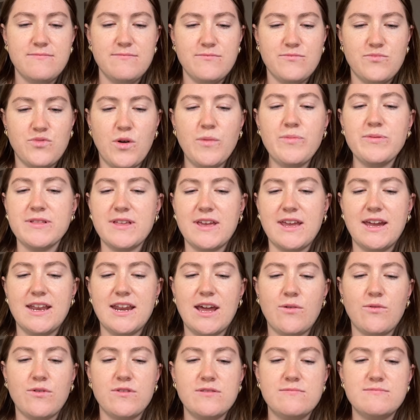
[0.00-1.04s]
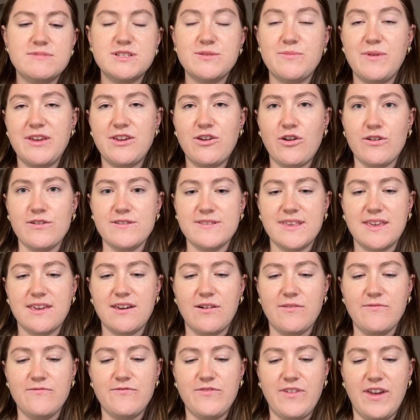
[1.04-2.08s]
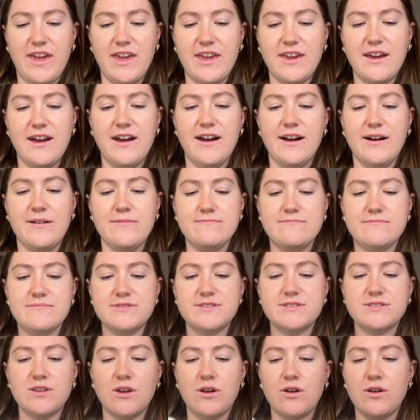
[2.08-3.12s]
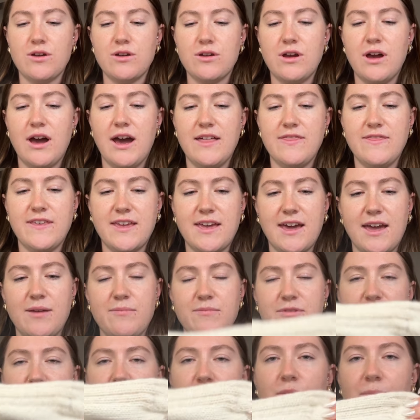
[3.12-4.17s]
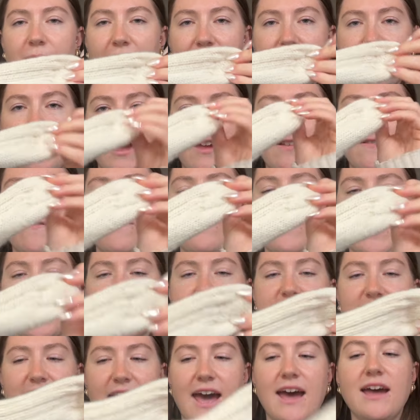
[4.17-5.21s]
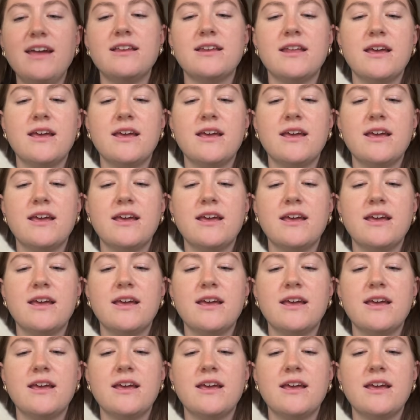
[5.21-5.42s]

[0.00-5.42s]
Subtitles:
properly and I want them to be cozy, comfy. So I think I am going to go back and fix that